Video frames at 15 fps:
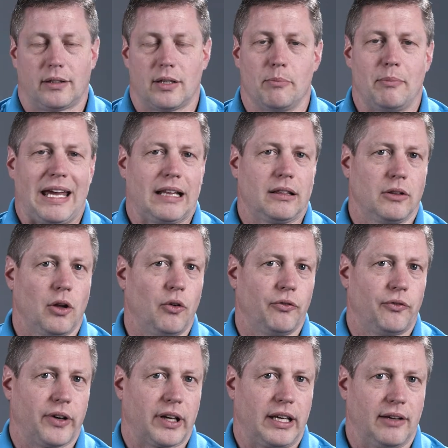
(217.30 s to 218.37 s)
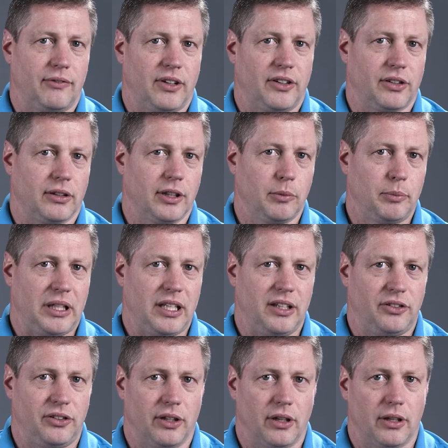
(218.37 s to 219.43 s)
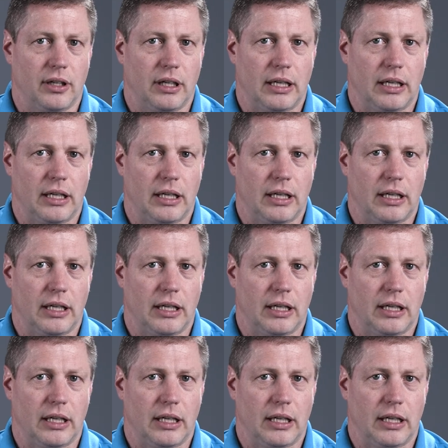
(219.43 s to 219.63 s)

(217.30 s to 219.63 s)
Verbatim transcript: To make loan forgiveness a little bit easier,